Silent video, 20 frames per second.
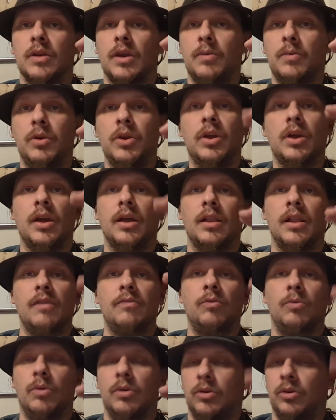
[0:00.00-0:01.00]
Okay, what do you get?
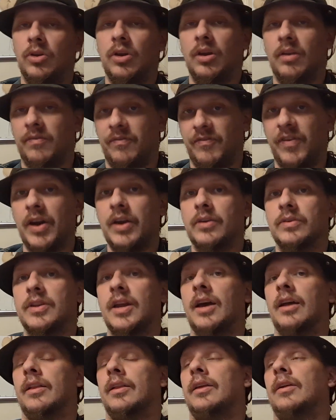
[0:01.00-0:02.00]
Level 1, you get a fighter
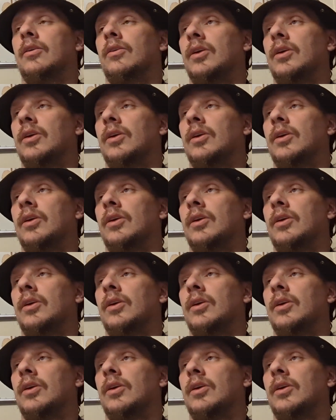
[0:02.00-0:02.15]
talent.